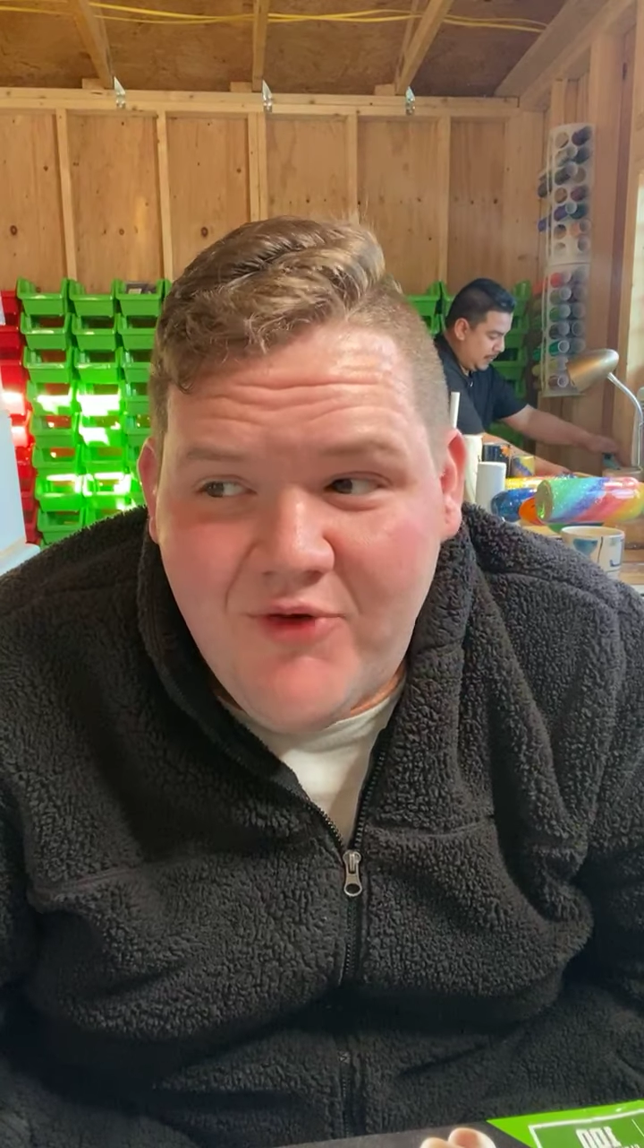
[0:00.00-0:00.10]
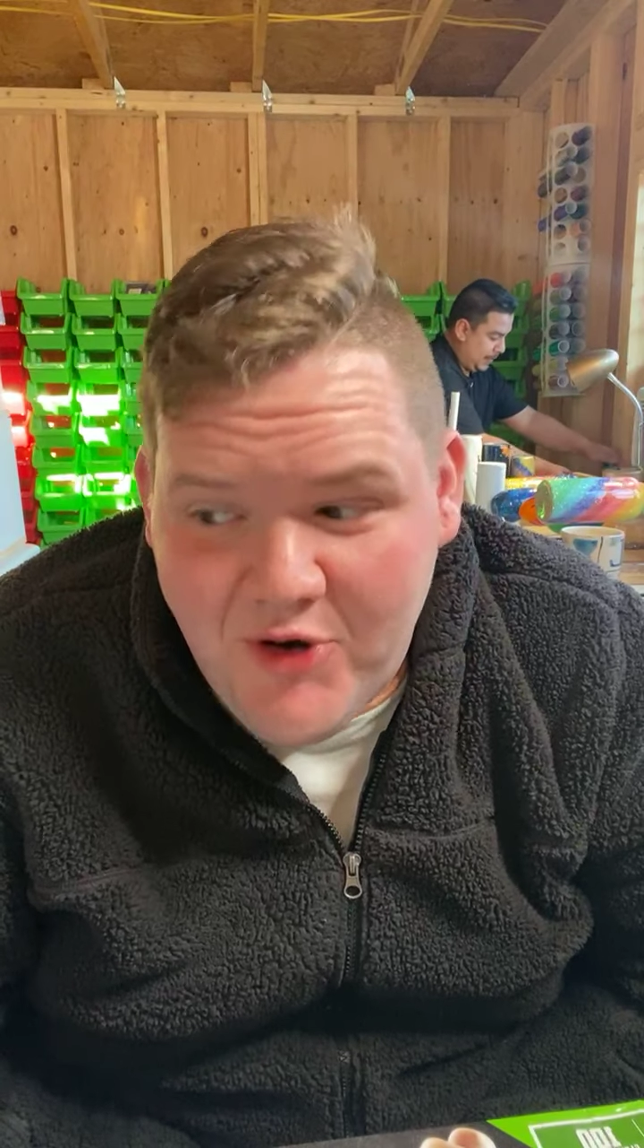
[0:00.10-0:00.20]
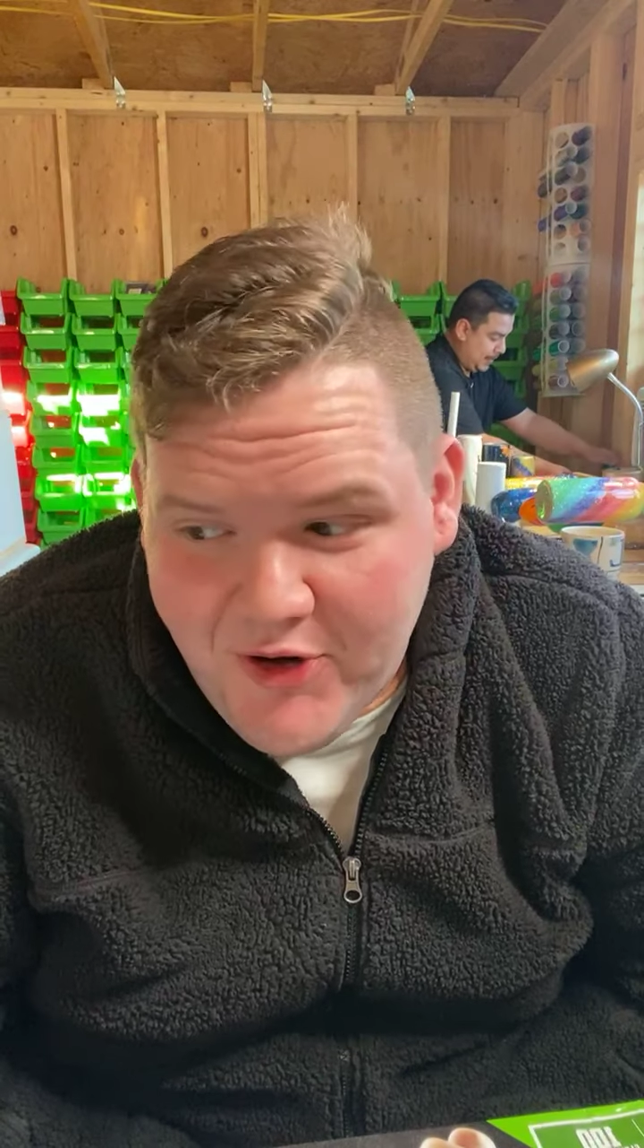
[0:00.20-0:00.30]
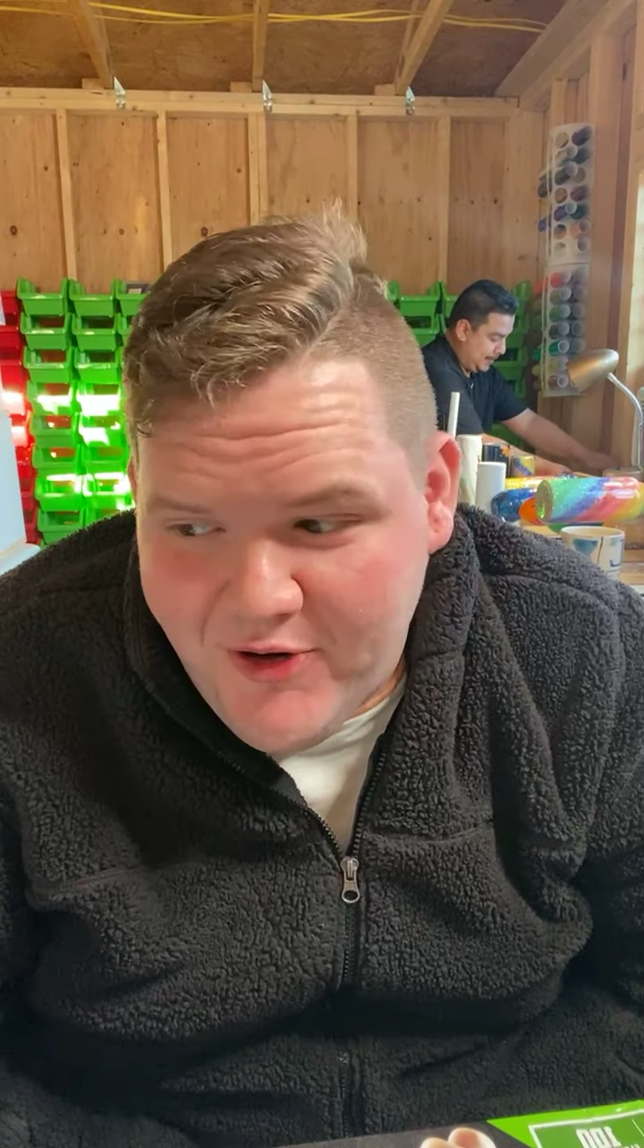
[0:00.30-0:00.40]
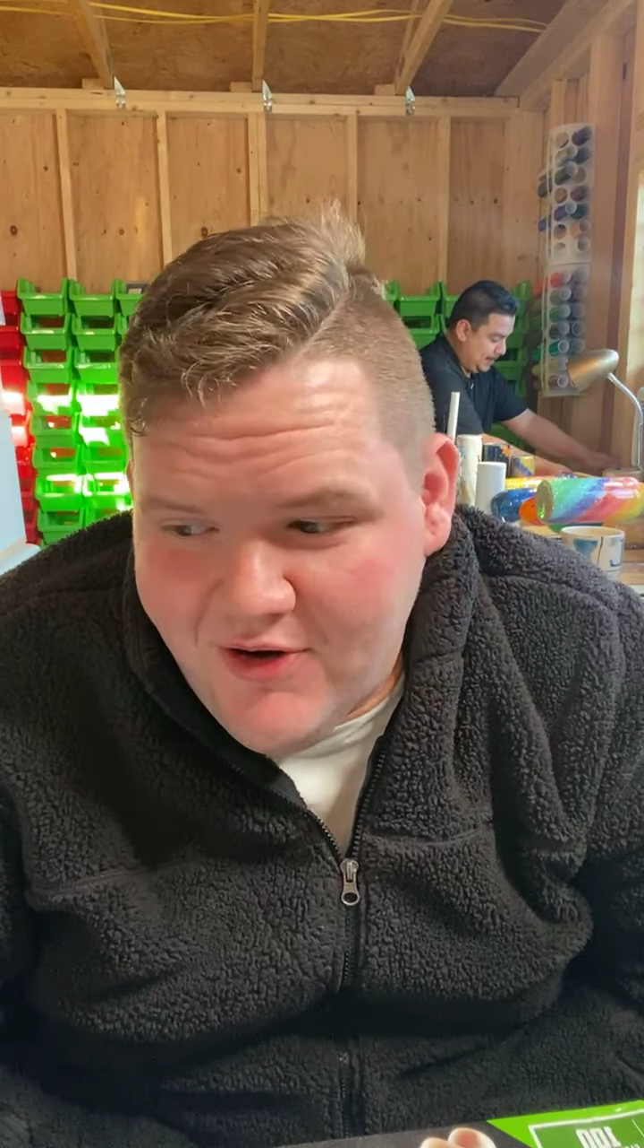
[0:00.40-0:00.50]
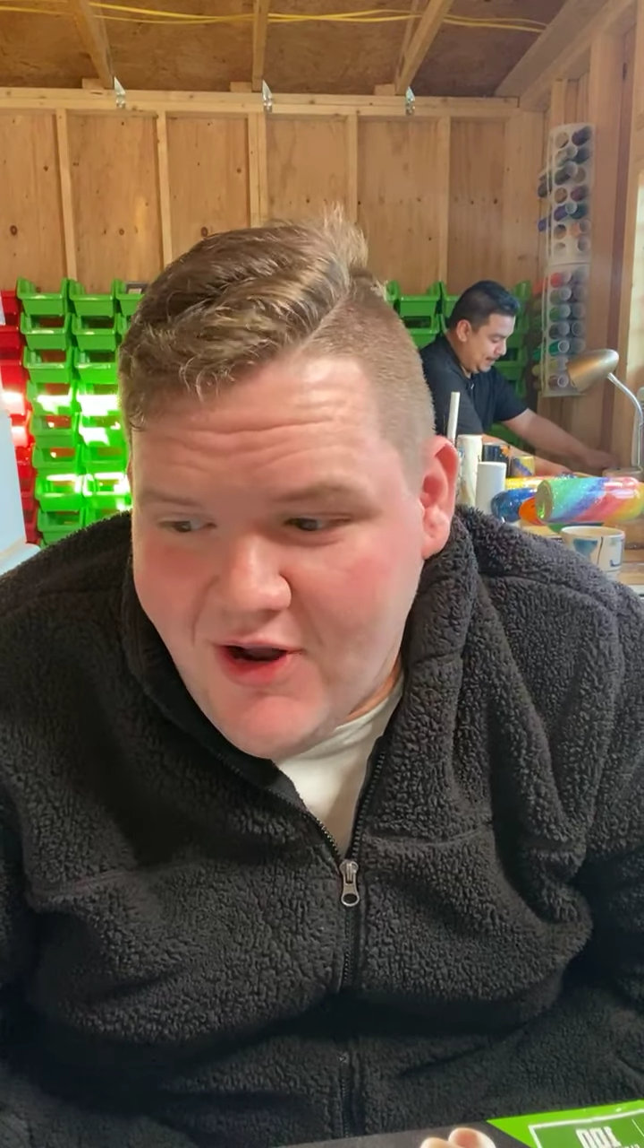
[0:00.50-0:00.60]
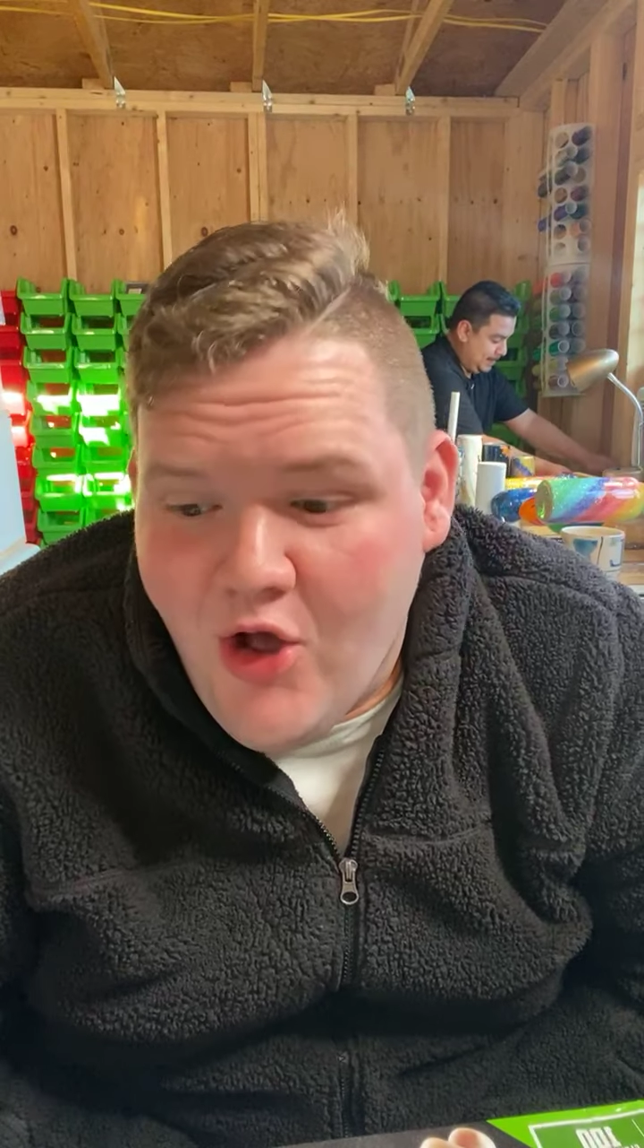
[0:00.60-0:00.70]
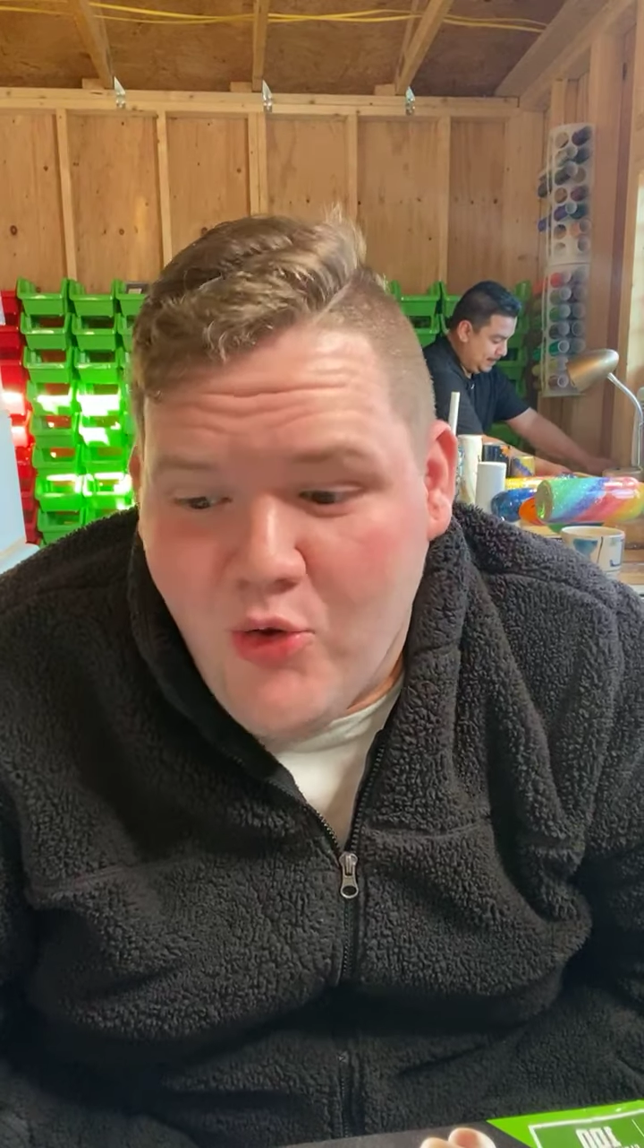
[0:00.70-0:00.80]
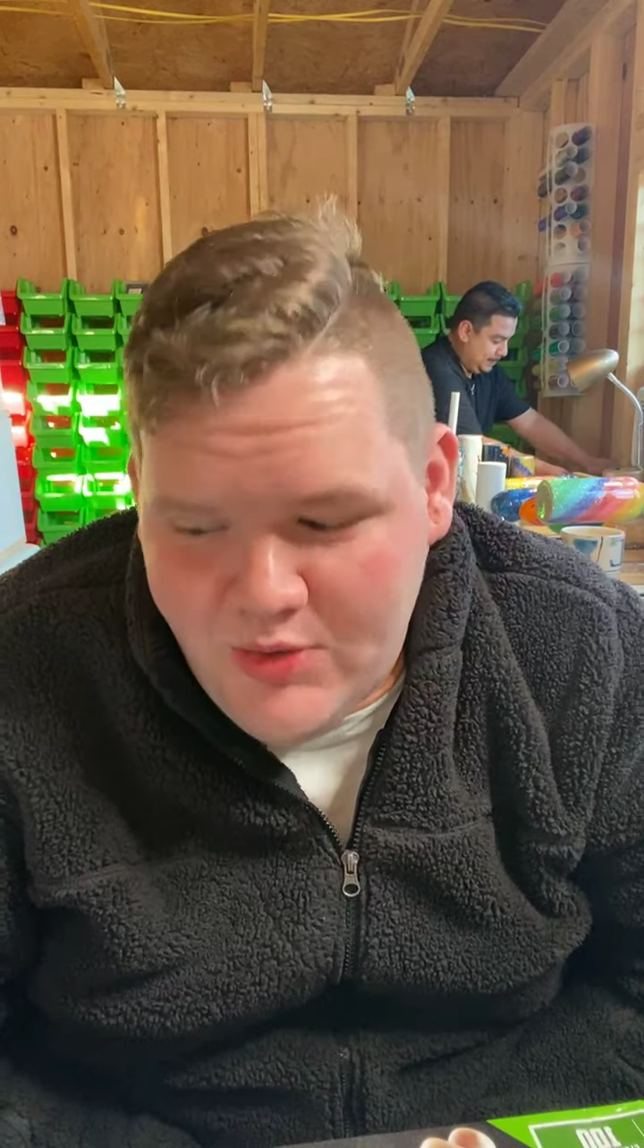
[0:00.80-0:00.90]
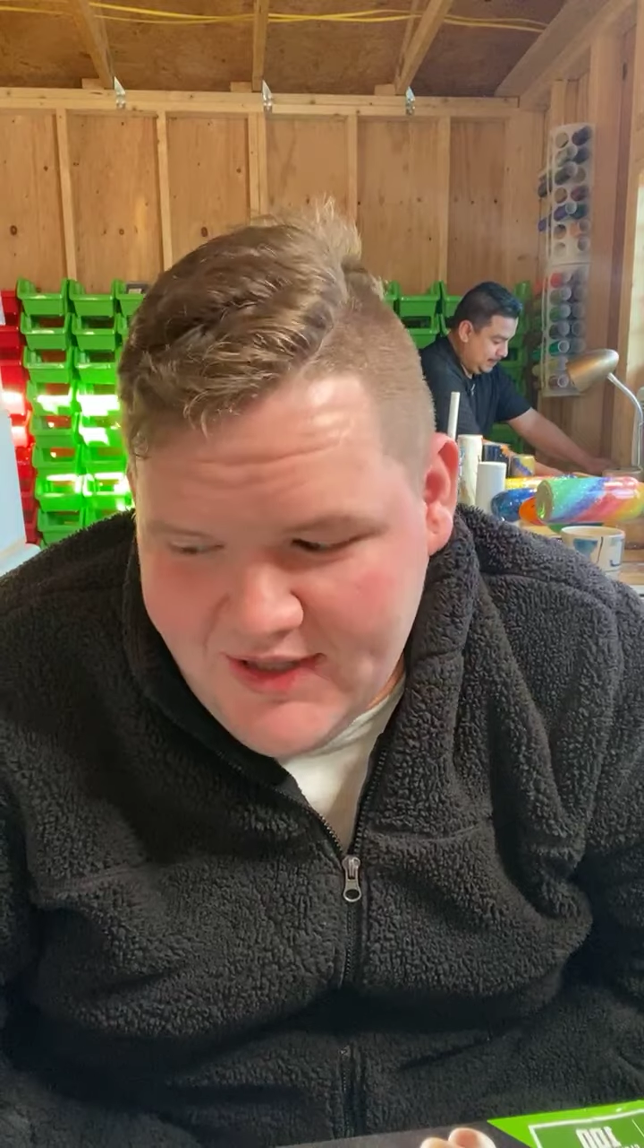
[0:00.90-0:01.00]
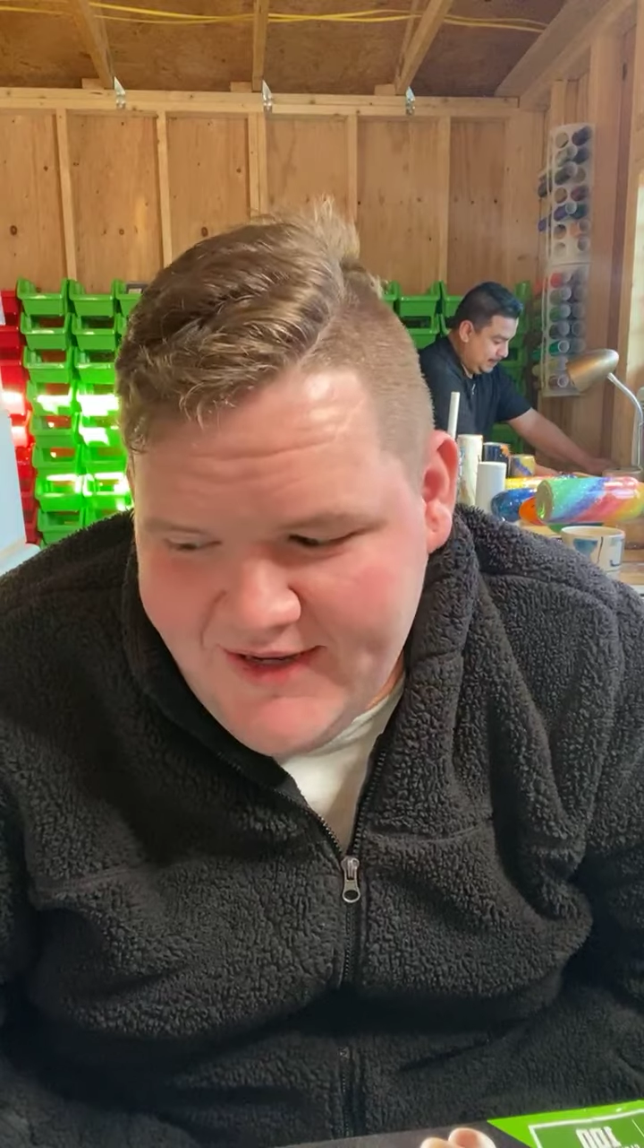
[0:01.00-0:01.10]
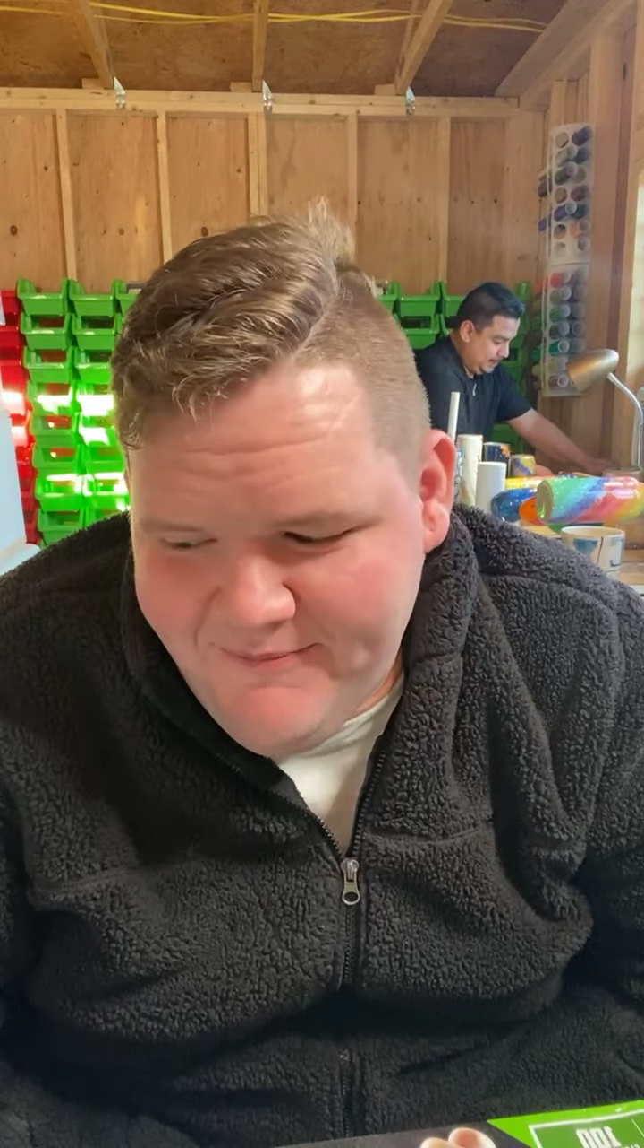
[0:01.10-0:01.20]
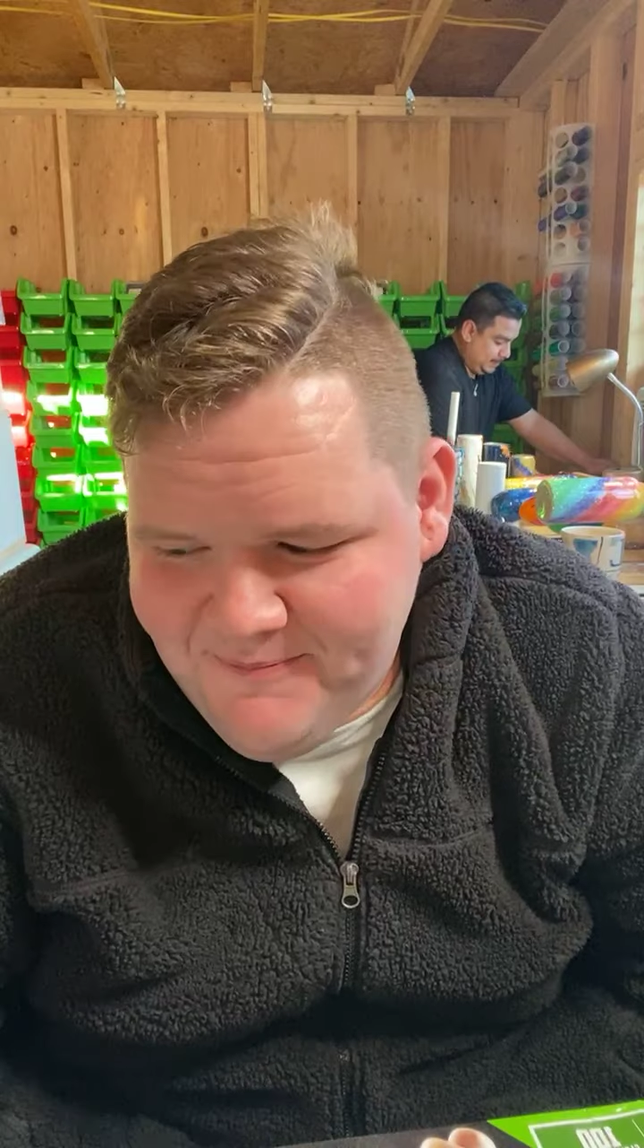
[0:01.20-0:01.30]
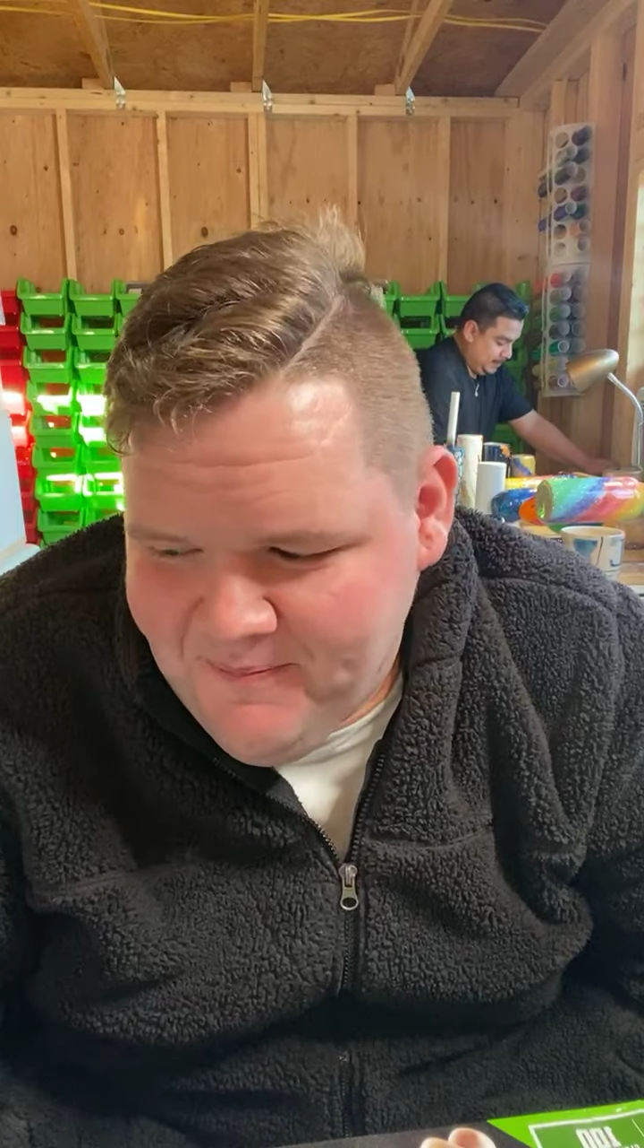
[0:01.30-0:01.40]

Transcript: her only.